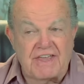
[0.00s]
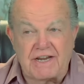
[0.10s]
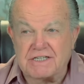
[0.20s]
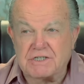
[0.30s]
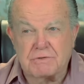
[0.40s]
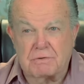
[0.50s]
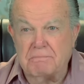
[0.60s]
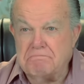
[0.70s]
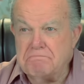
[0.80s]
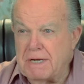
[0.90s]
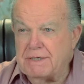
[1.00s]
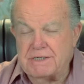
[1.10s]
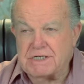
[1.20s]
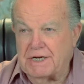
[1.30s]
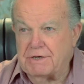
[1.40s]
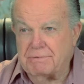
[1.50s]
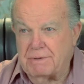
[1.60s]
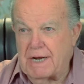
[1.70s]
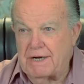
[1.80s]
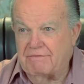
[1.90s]
think it's tremendously
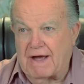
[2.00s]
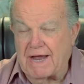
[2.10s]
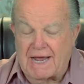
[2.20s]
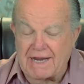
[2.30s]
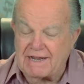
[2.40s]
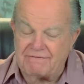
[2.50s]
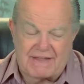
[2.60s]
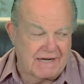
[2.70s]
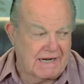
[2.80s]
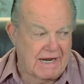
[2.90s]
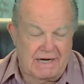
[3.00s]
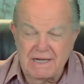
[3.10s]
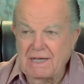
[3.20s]
creative. I, I, give that guy